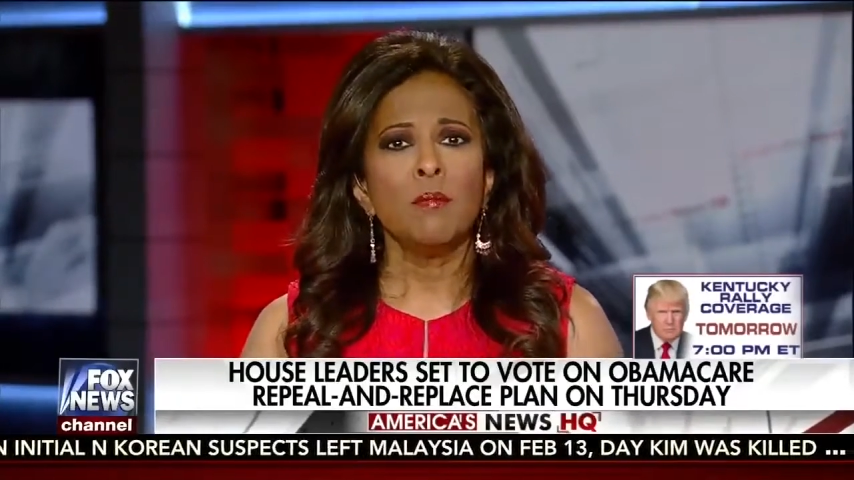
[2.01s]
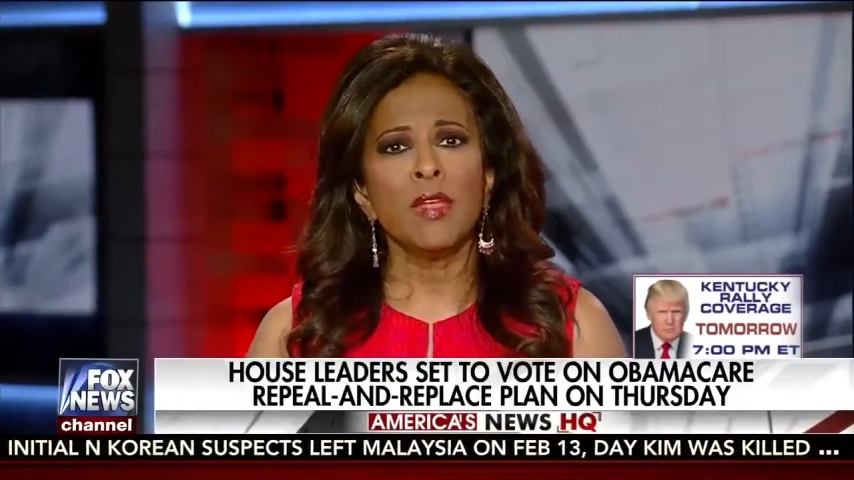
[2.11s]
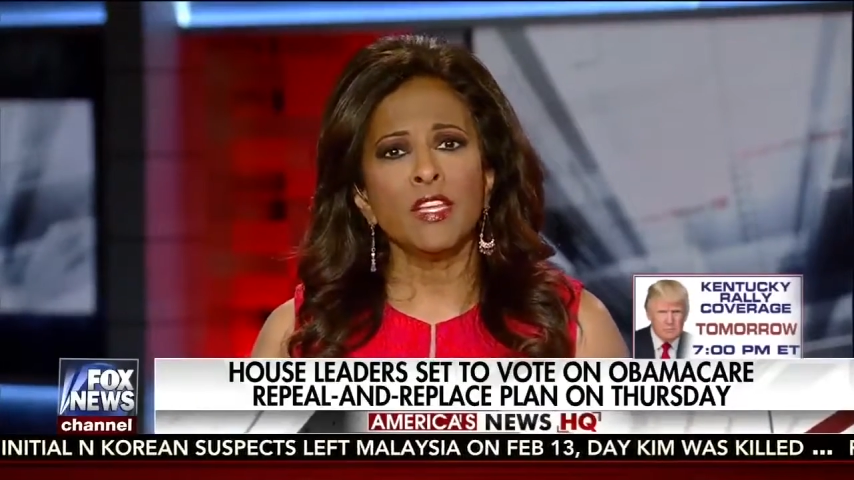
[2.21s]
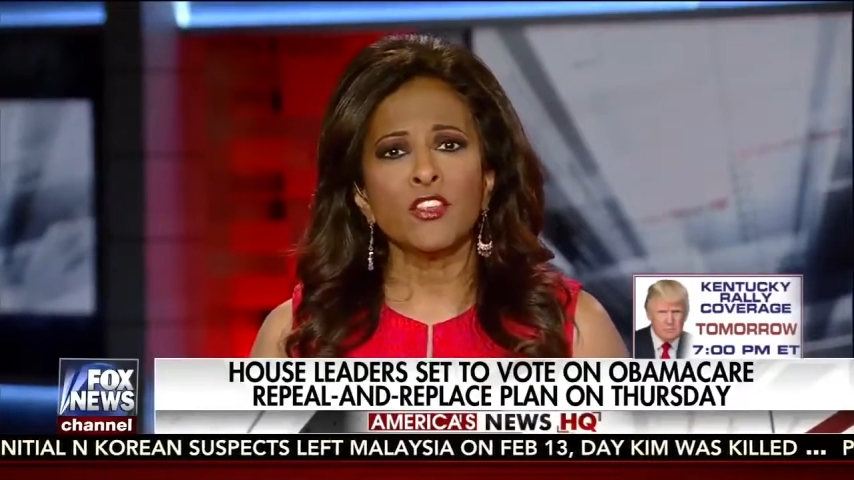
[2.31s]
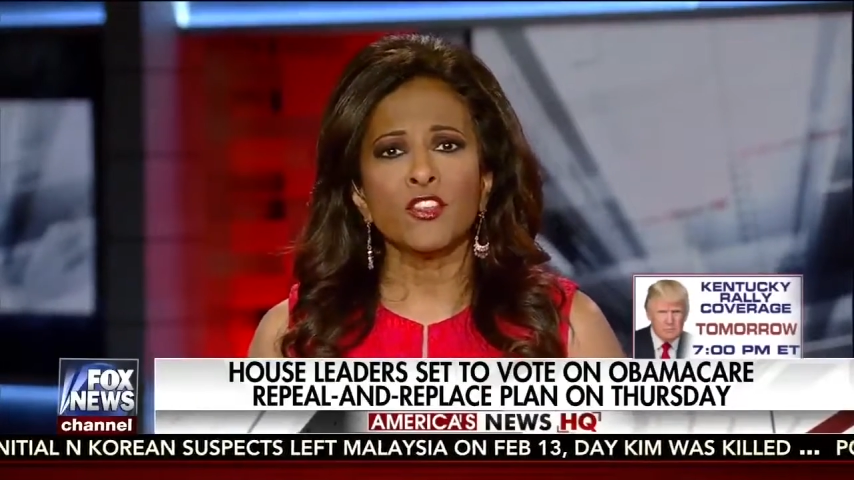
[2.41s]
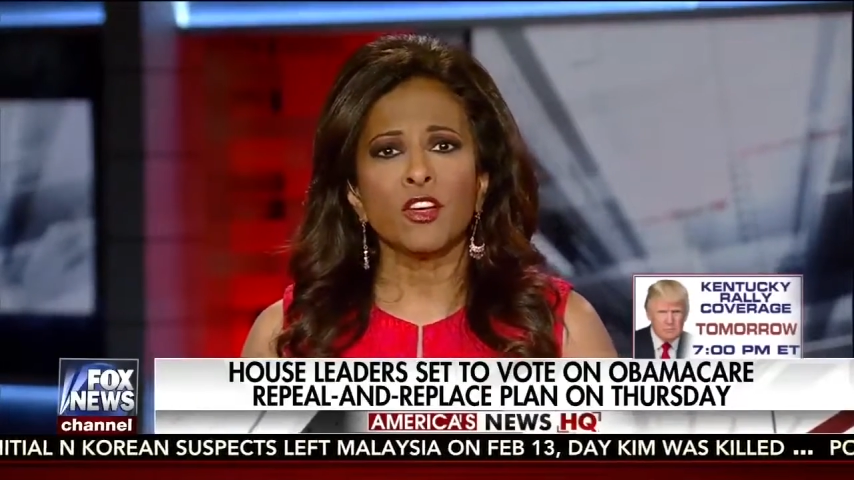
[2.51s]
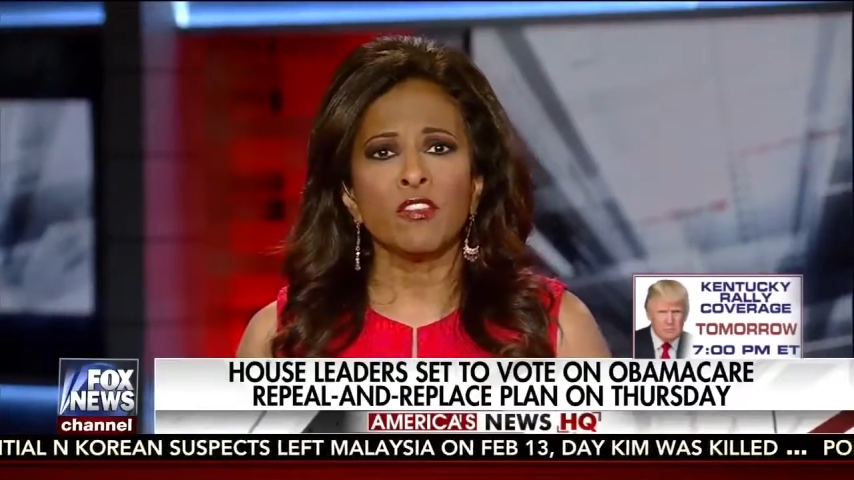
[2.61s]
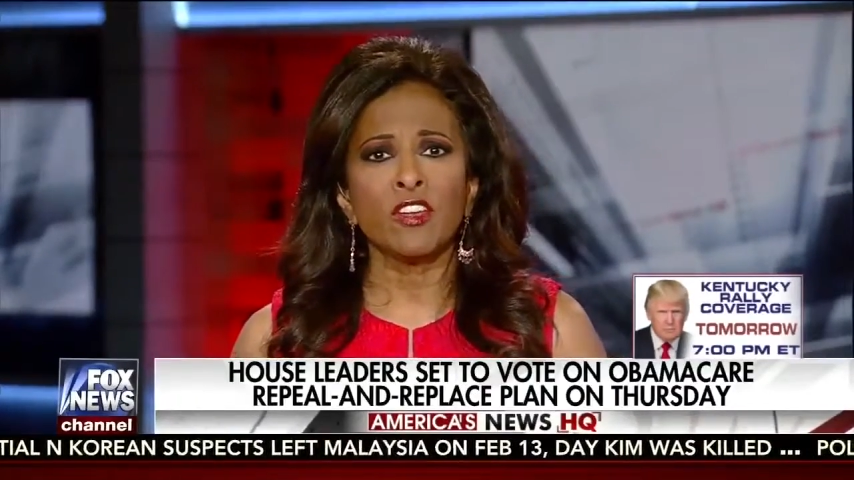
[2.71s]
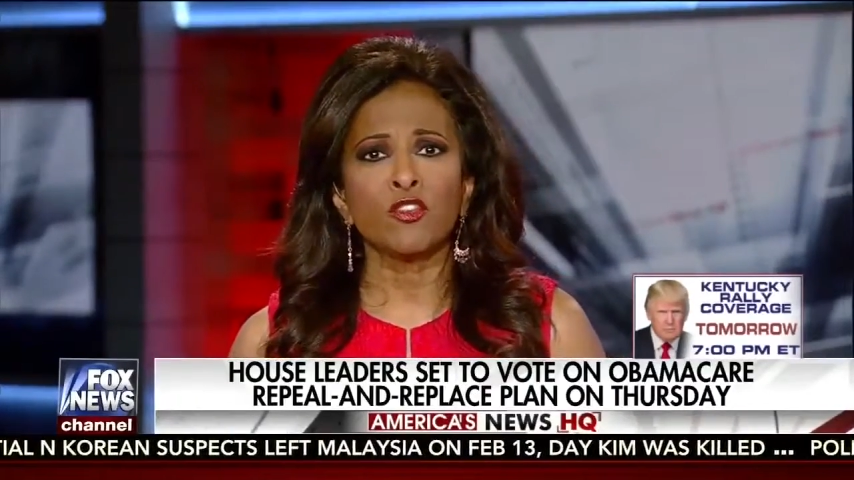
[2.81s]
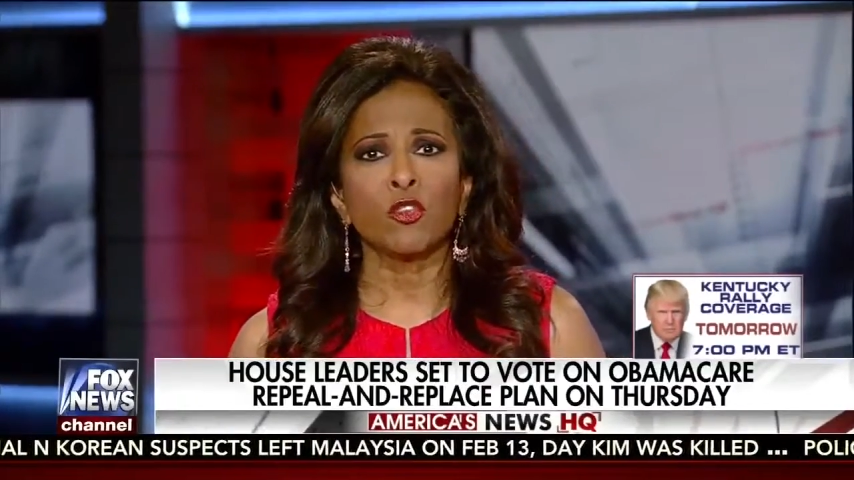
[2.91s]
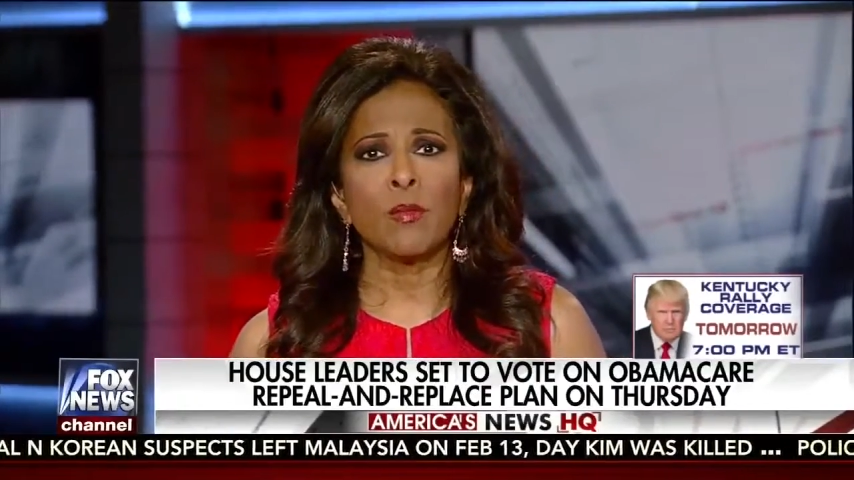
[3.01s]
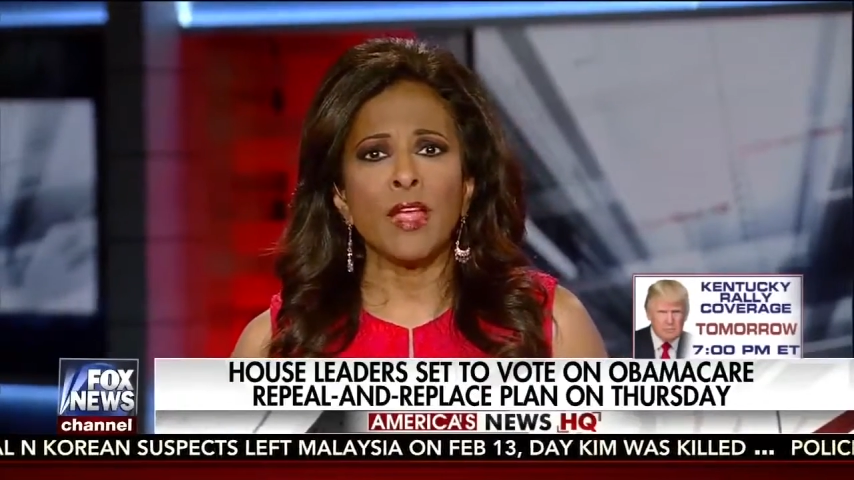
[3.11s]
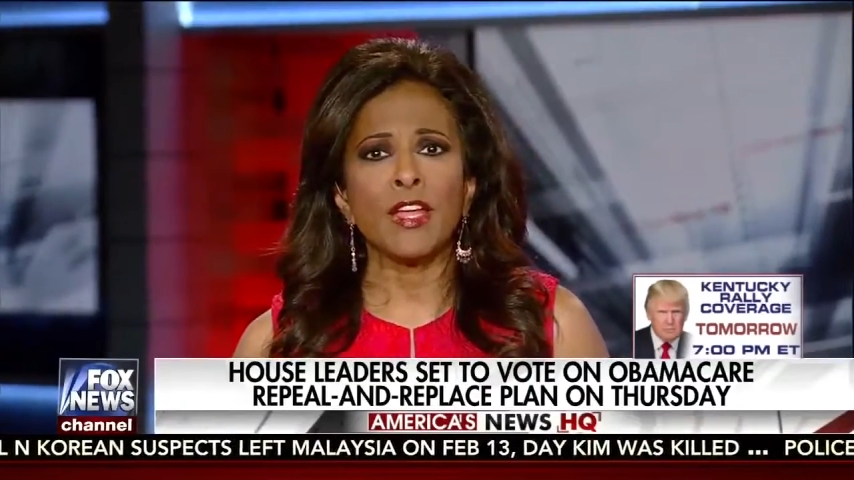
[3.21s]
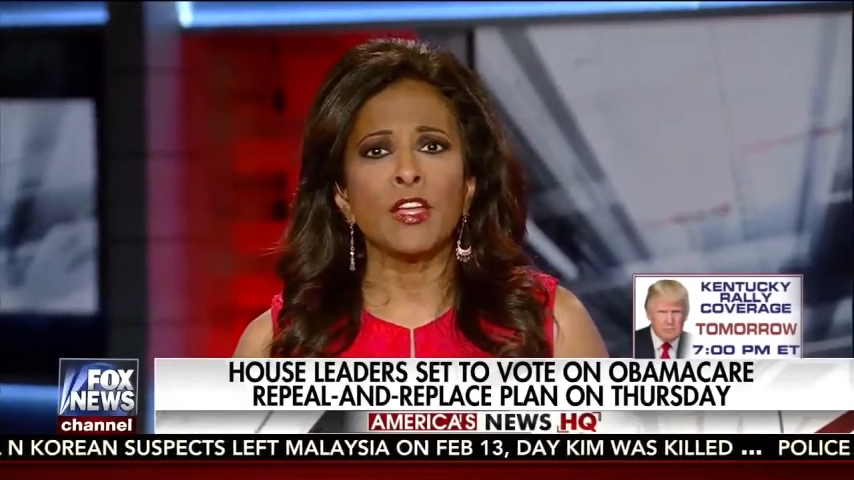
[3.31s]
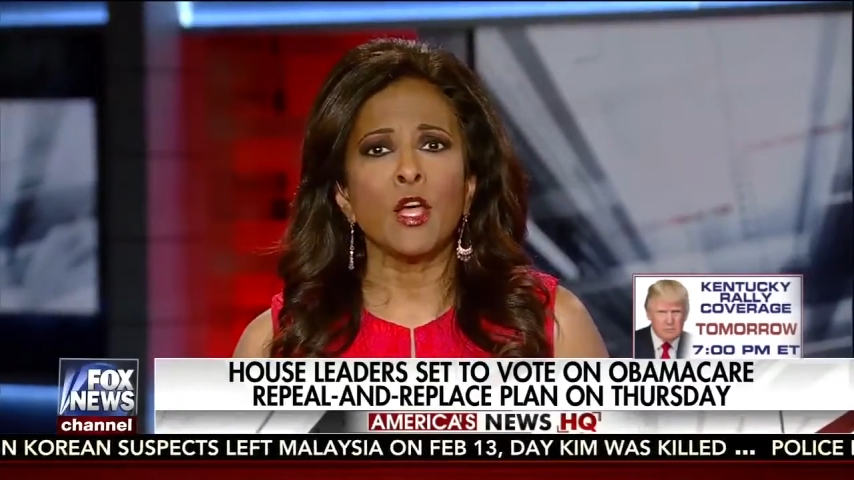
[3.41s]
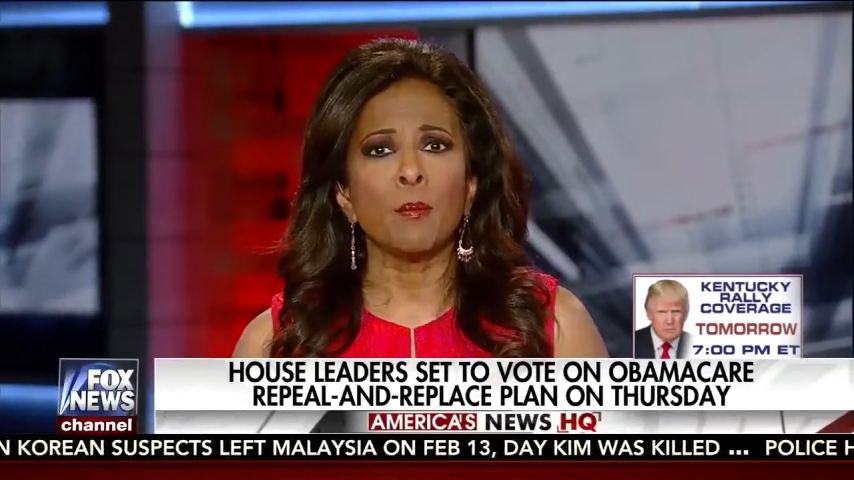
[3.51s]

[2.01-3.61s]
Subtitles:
many conservatives remain